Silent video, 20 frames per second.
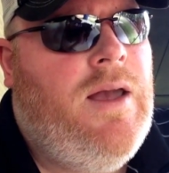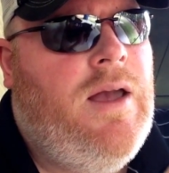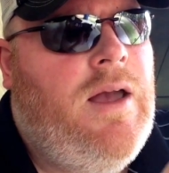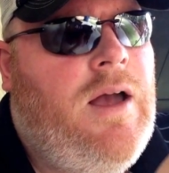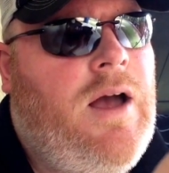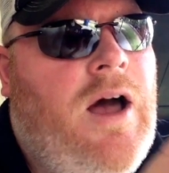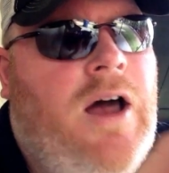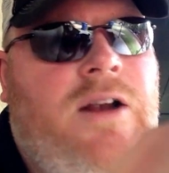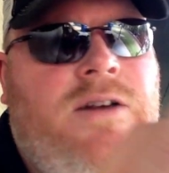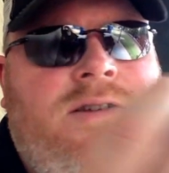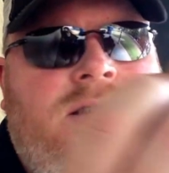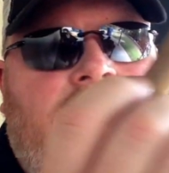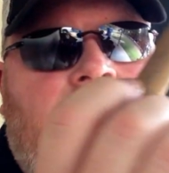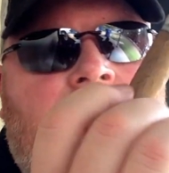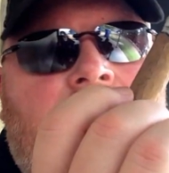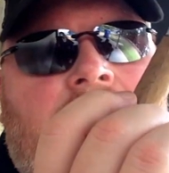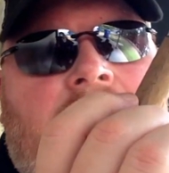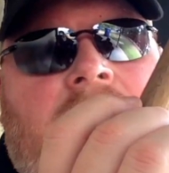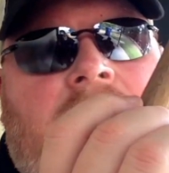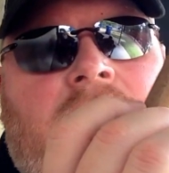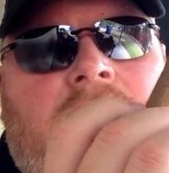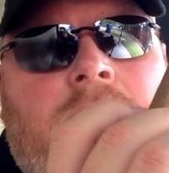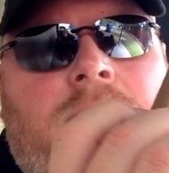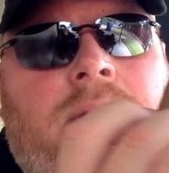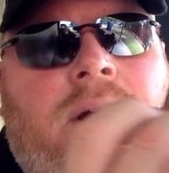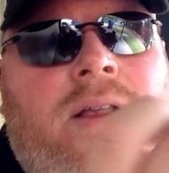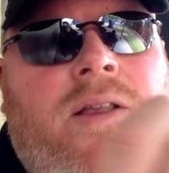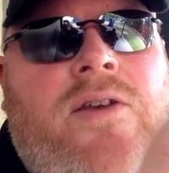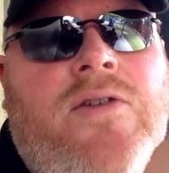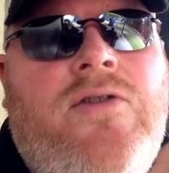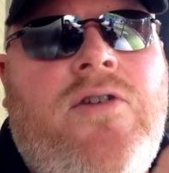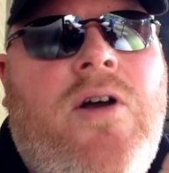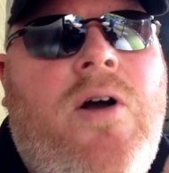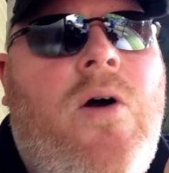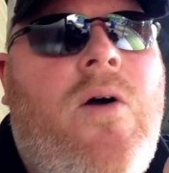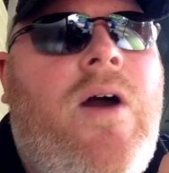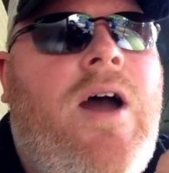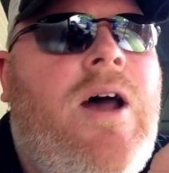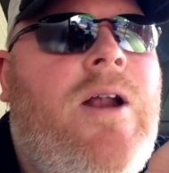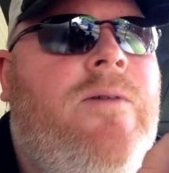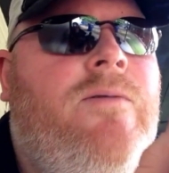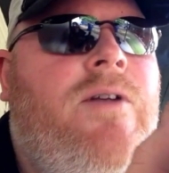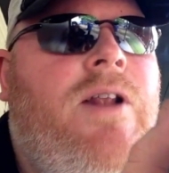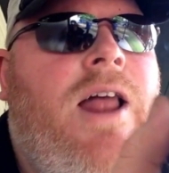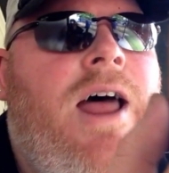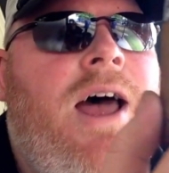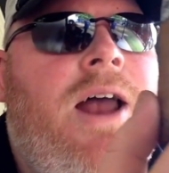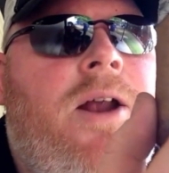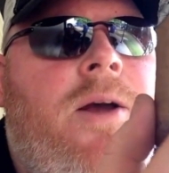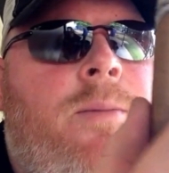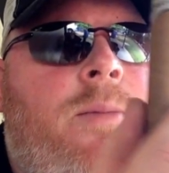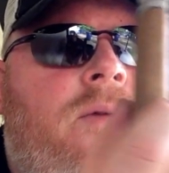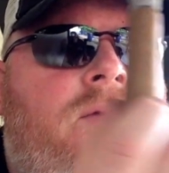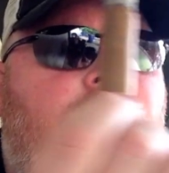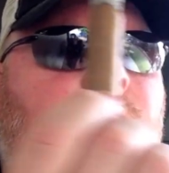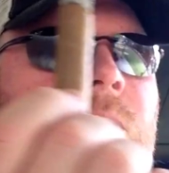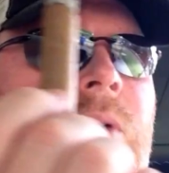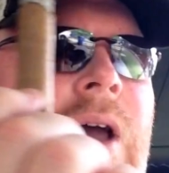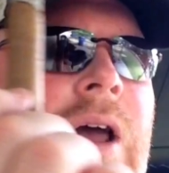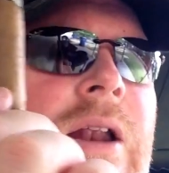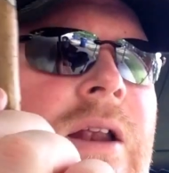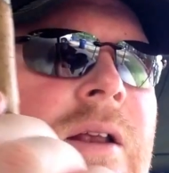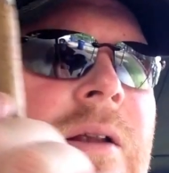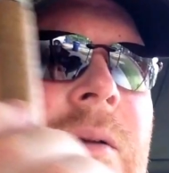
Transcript: honestly, I think I could pick this cigar out of a lineup. If you had it